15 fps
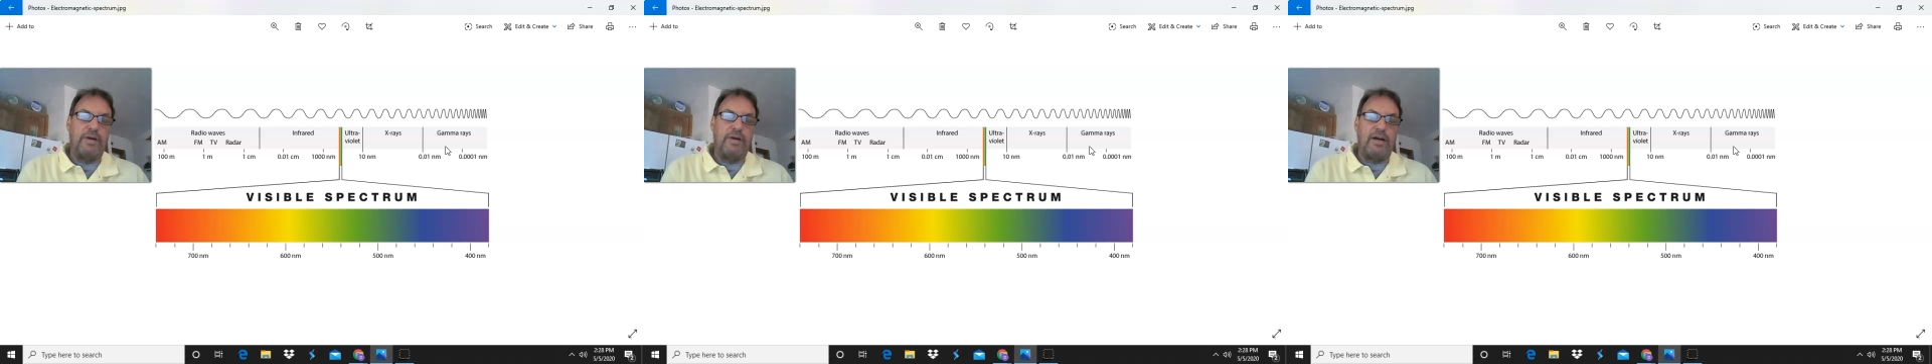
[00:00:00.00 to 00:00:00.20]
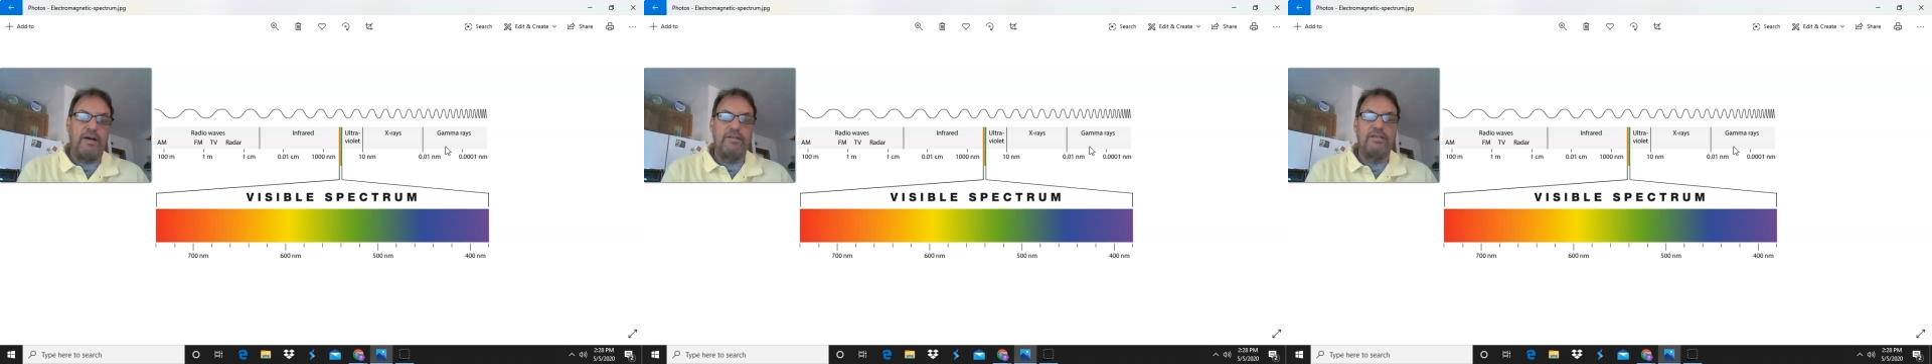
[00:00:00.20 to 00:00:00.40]

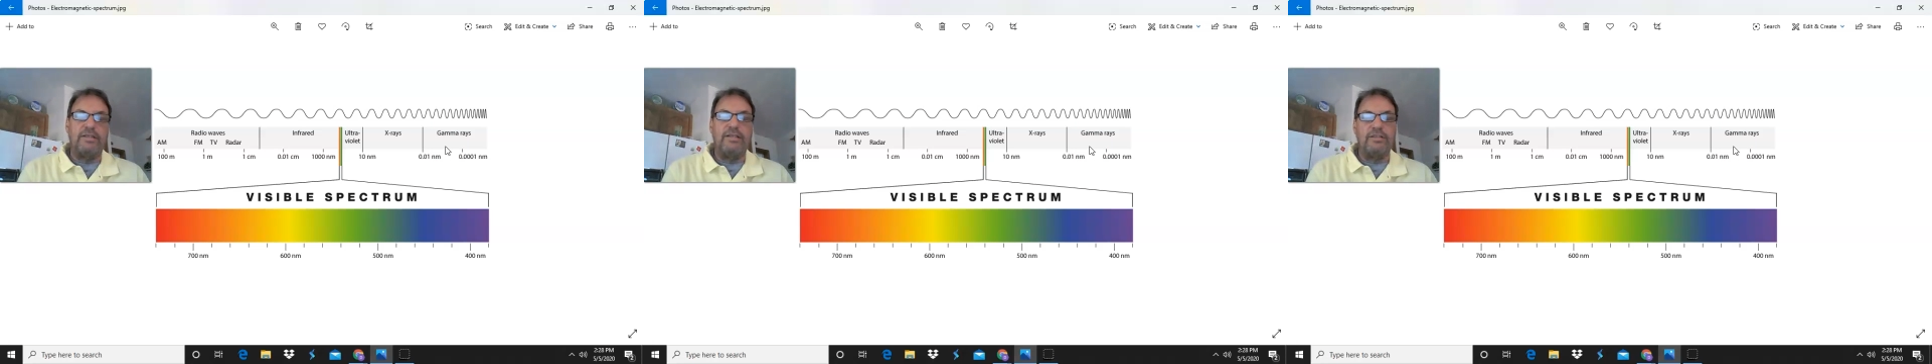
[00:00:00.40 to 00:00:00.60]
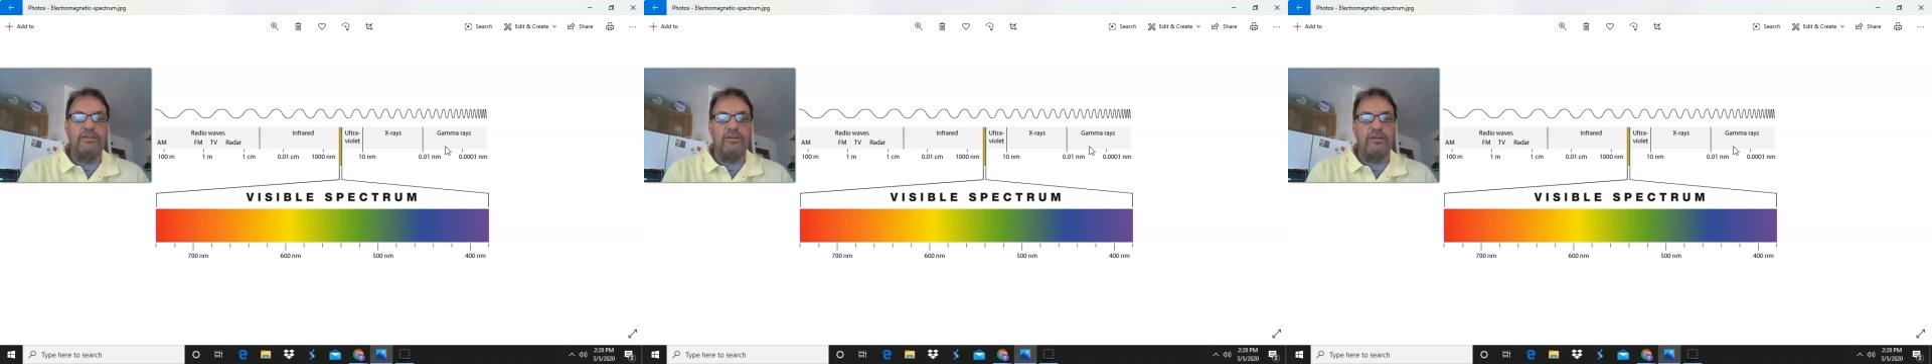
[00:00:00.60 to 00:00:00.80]
pause
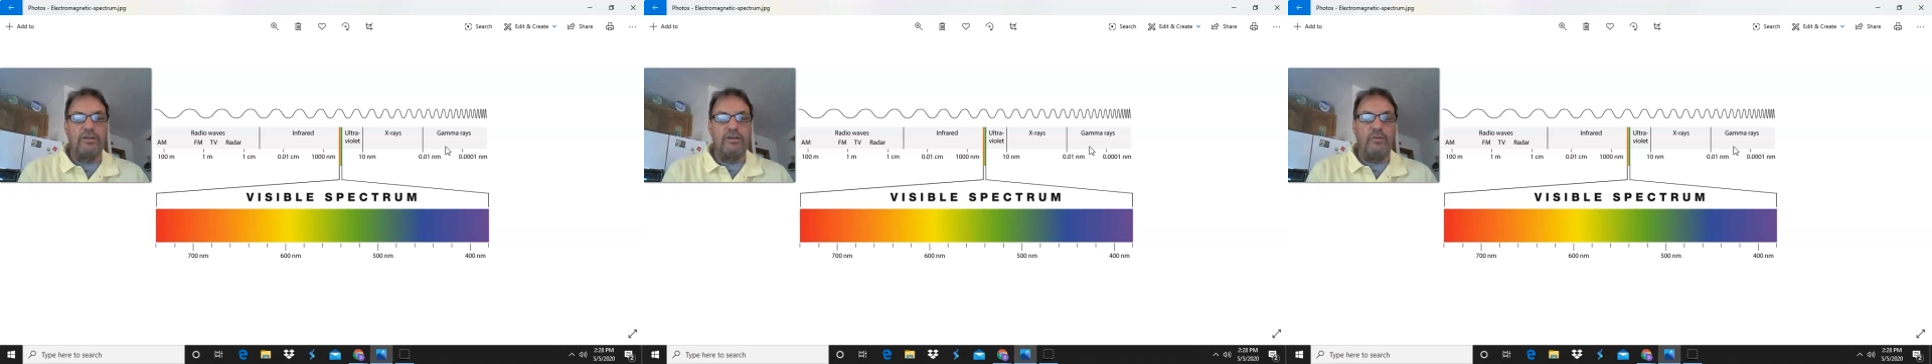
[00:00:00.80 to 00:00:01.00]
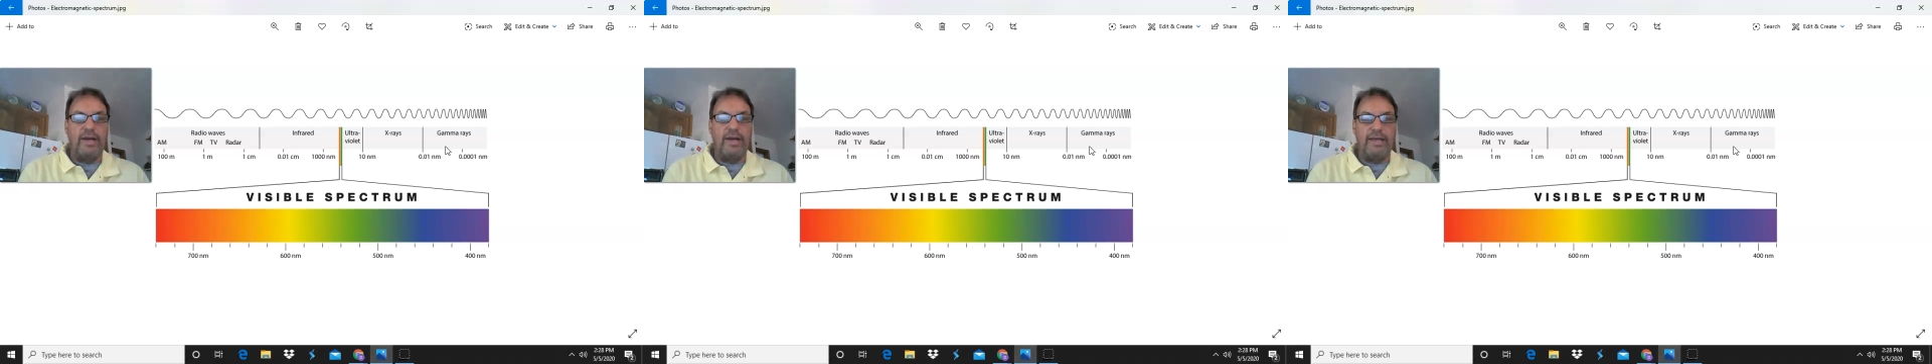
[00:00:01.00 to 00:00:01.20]
this,
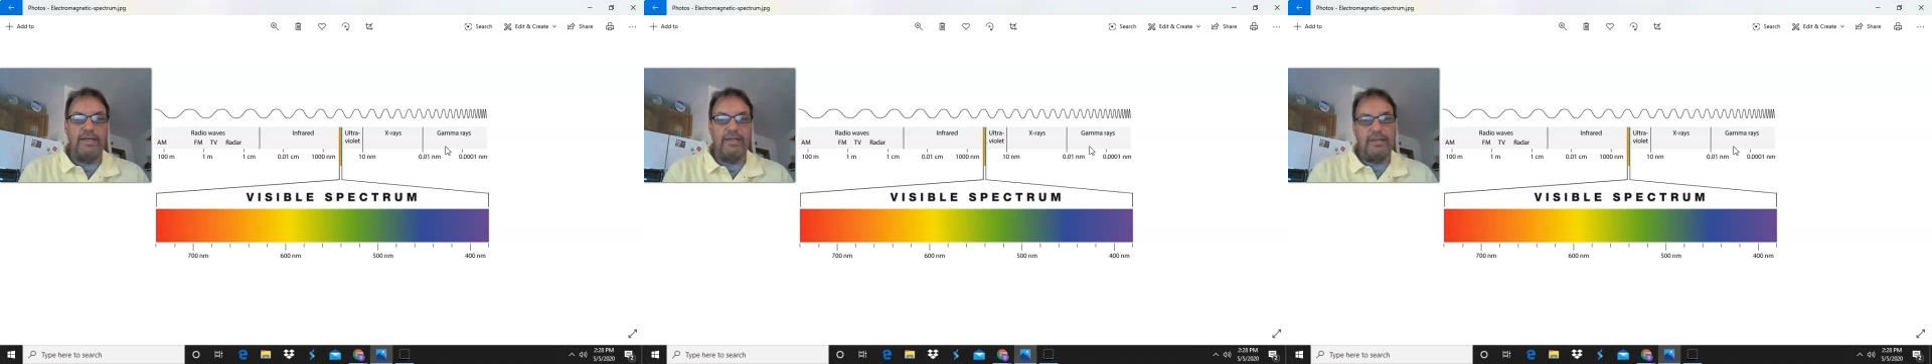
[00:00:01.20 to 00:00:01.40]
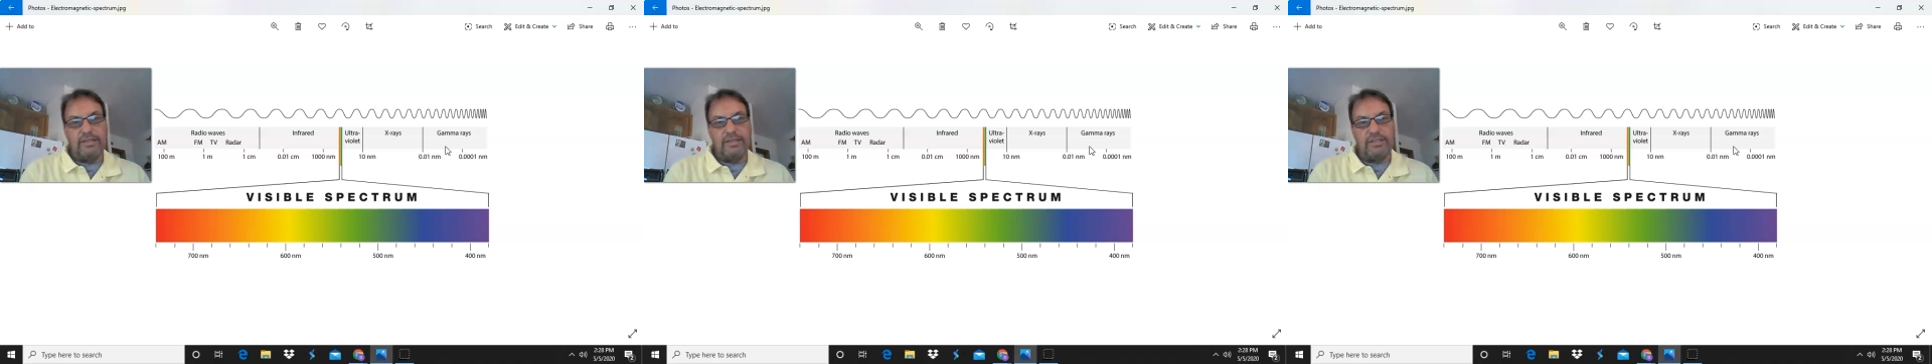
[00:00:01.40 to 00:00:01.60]
look
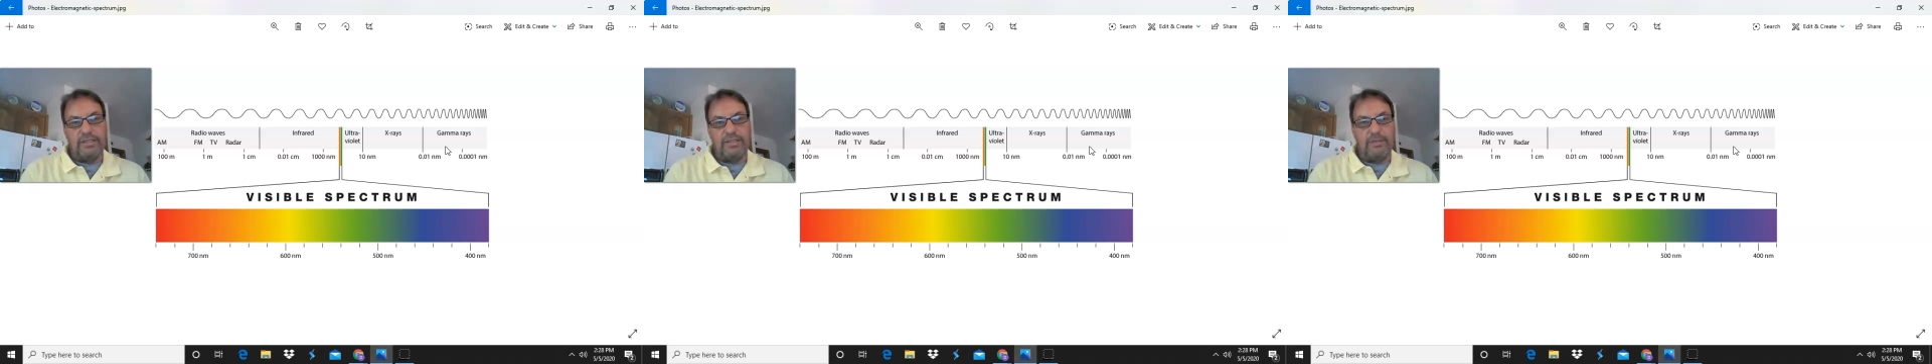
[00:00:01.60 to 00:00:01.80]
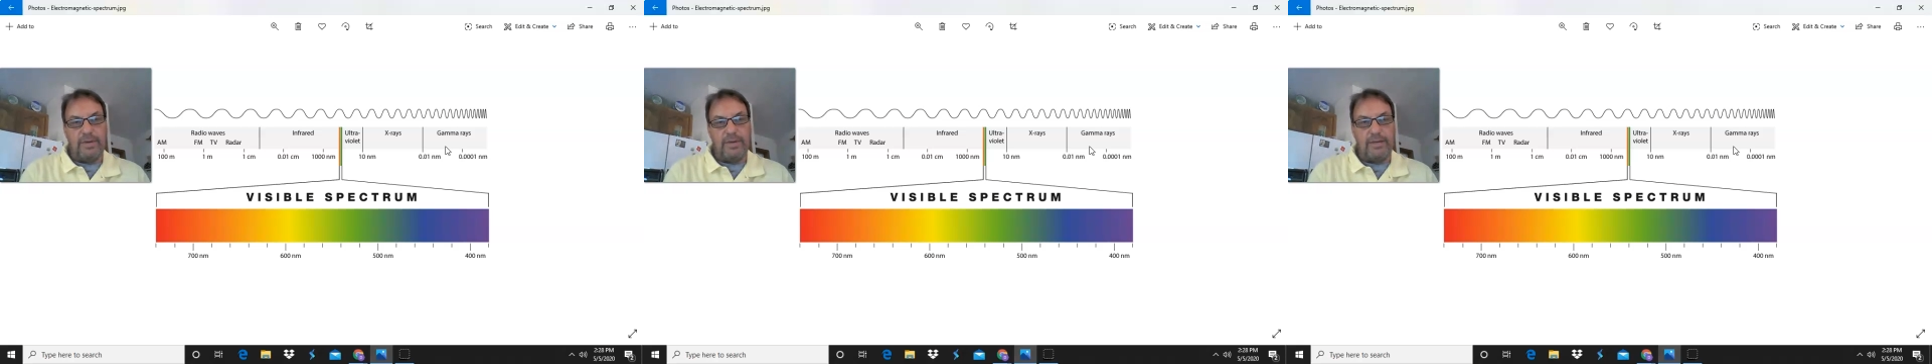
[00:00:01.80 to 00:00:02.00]
away, get a
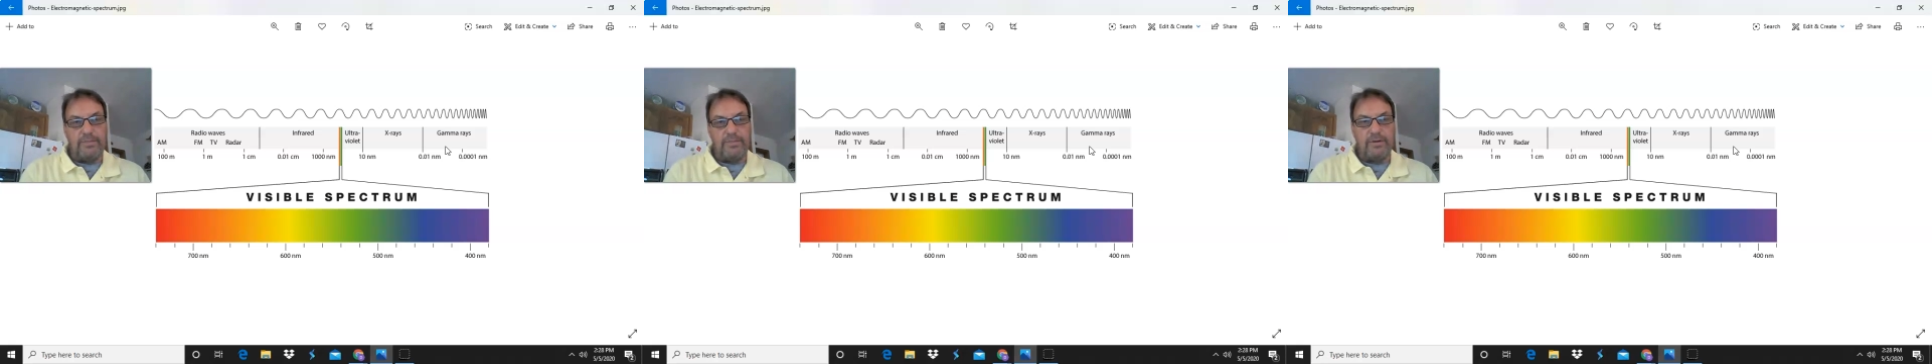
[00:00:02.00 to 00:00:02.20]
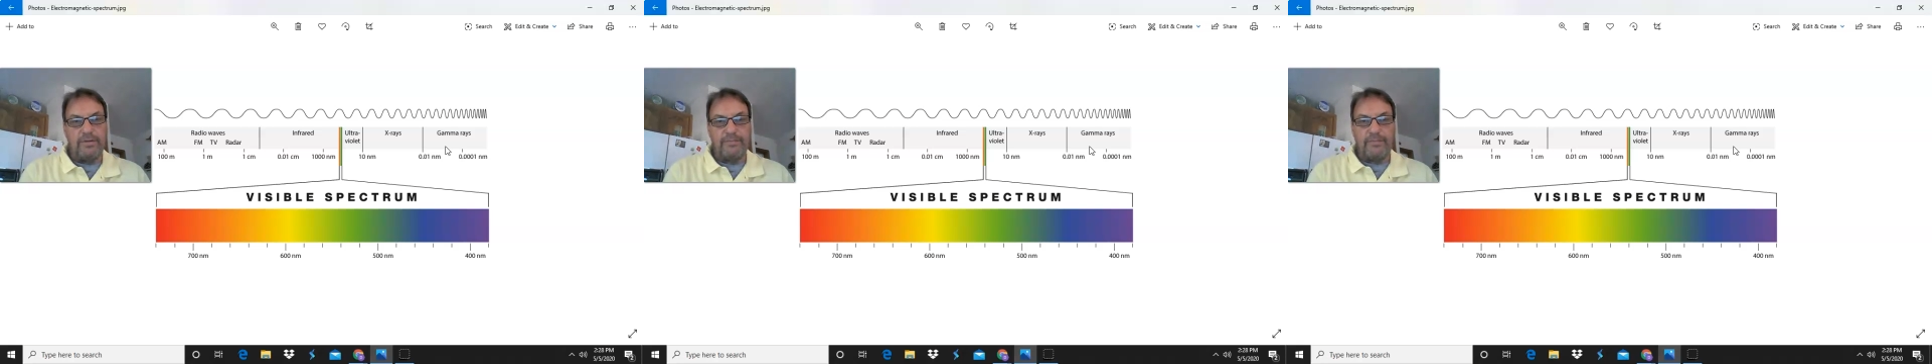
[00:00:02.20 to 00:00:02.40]
sheet of
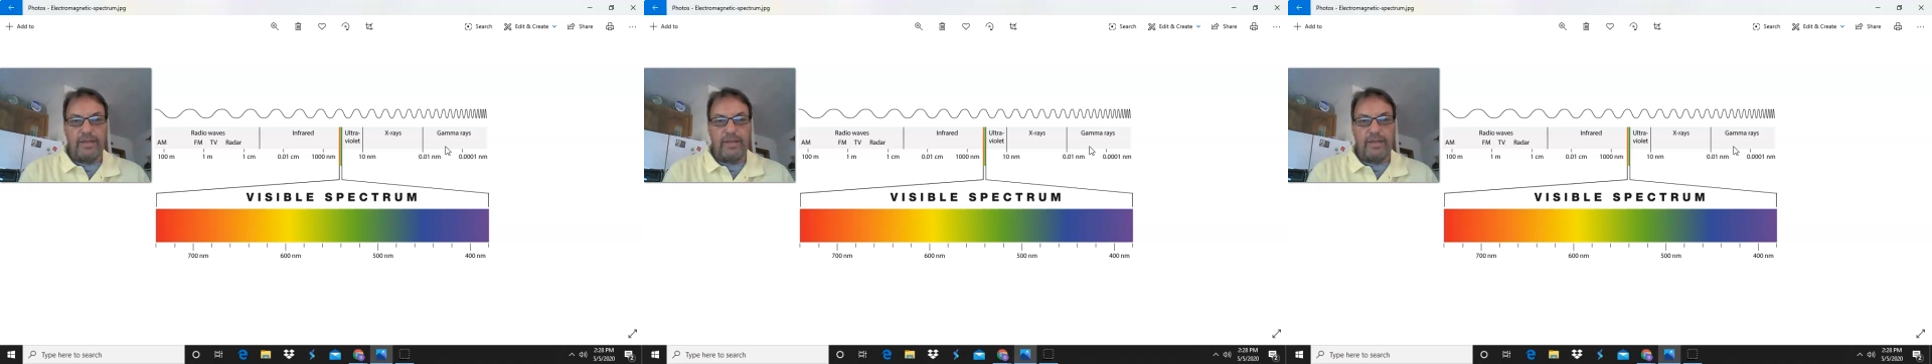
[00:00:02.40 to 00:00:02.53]
paper,